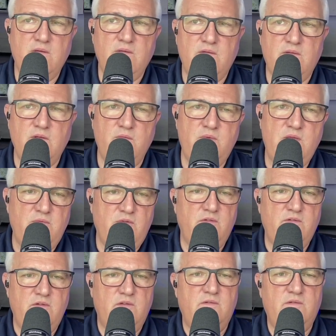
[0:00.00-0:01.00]
so
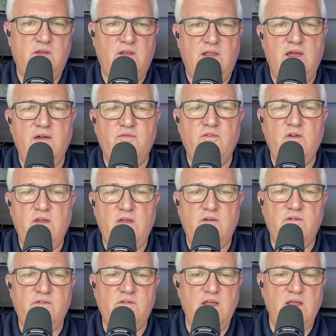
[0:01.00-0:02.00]
people, just to clarify,
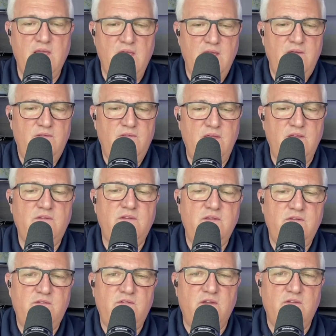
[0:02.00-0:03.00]
understand, this
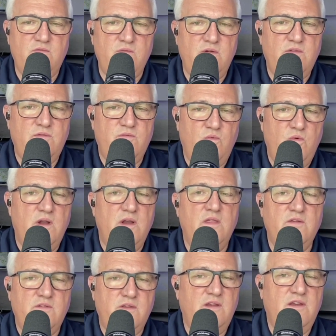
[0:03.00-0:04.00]
is just with one of
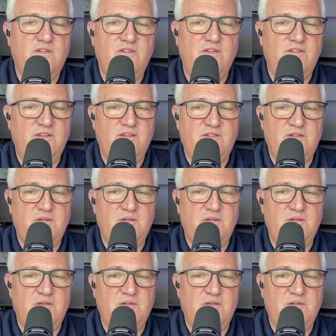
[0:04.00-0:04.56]
those ignition systems